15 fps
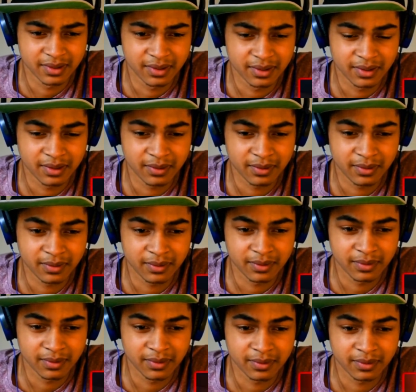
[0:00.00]

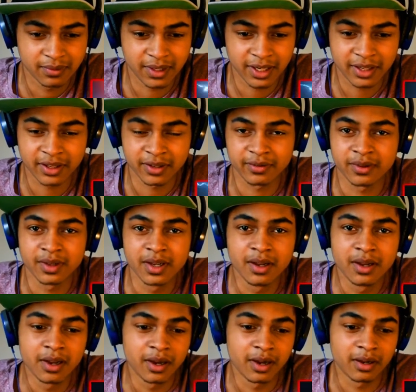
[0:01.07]
Well, I think
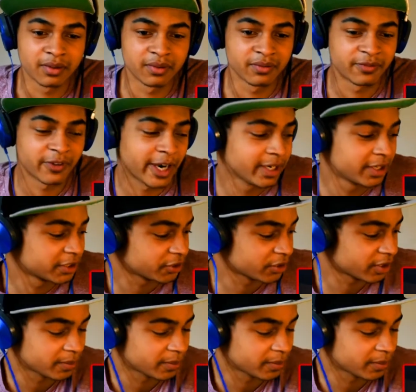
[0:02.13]
Violet's on her